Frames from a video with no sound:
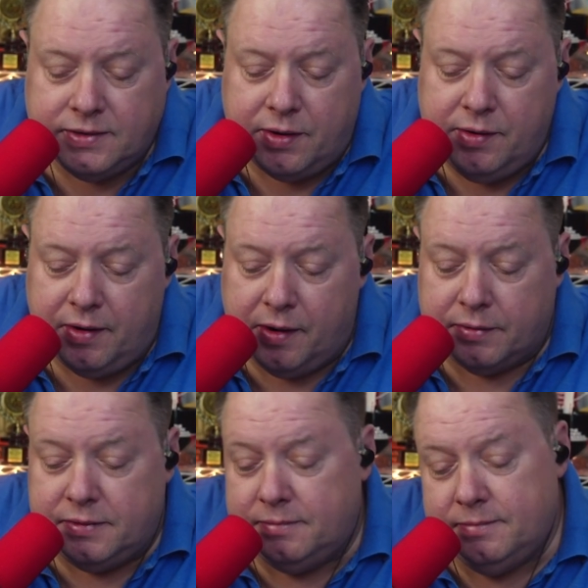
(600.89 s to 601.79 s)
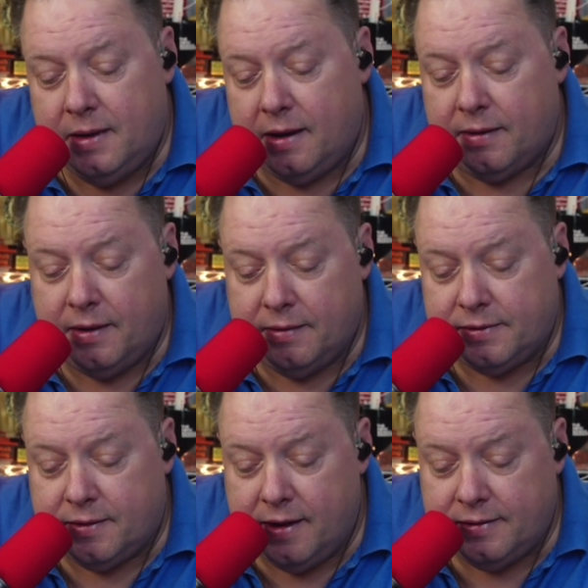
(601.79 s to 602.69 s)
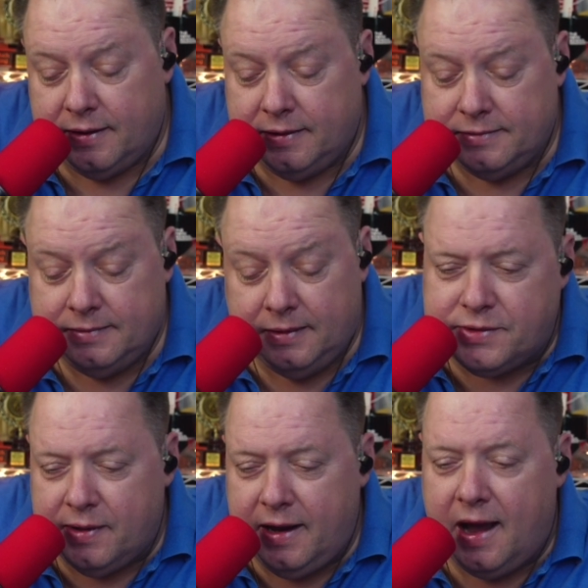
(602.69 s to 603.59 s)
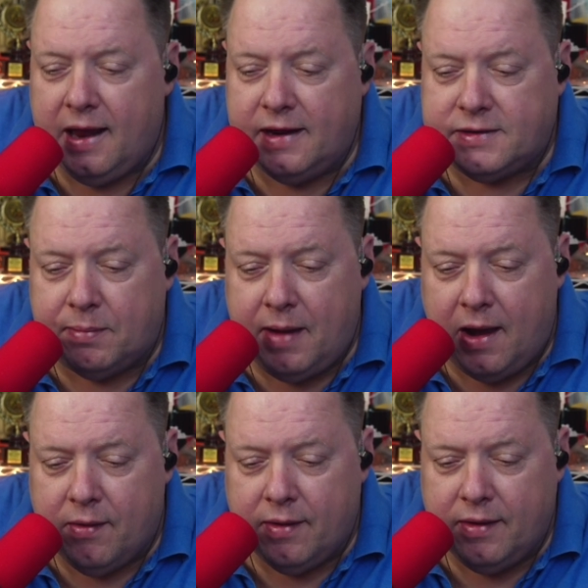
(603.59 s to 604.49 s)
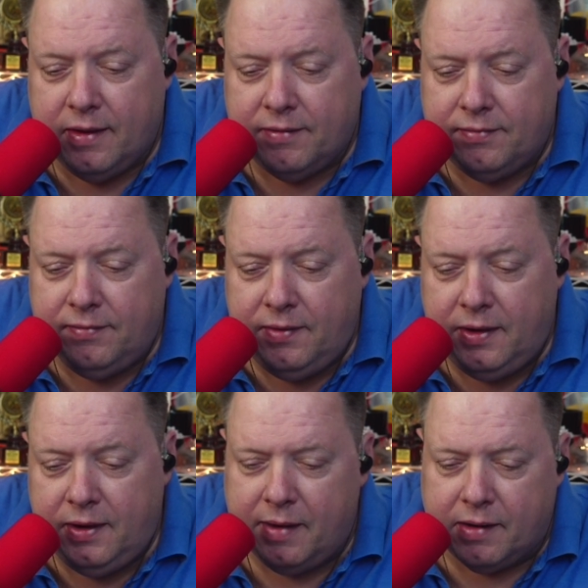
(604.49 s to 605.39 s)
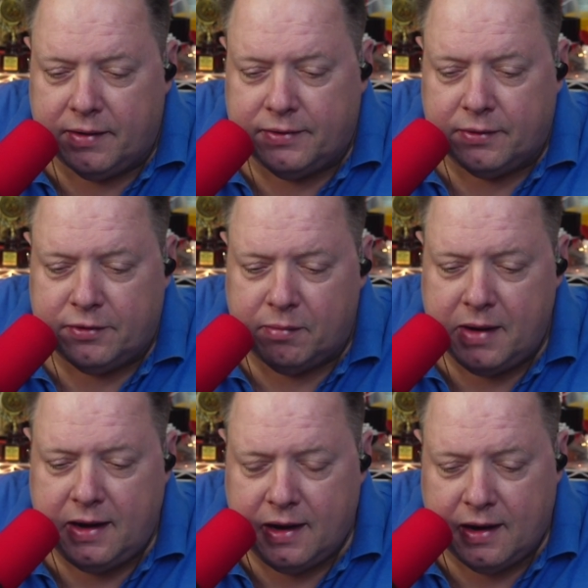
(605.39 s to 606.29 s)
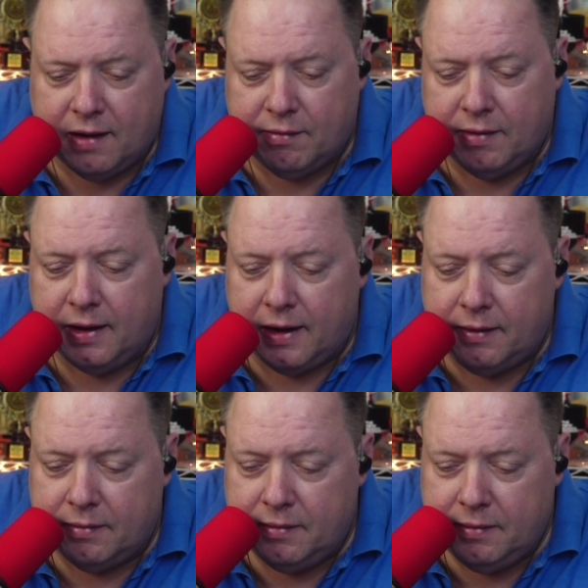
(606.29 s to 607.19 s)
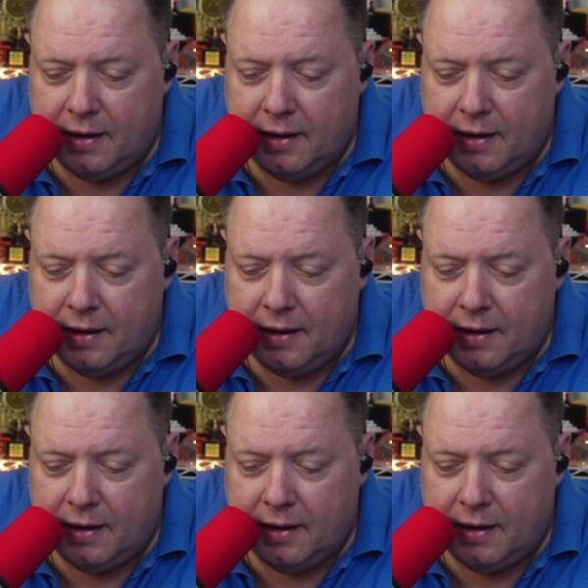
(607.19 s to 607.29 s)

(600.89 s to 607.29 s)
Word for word: So who knows? I don't know. It's crazy. It just really highlights the power of, well, the power of social media. Not really.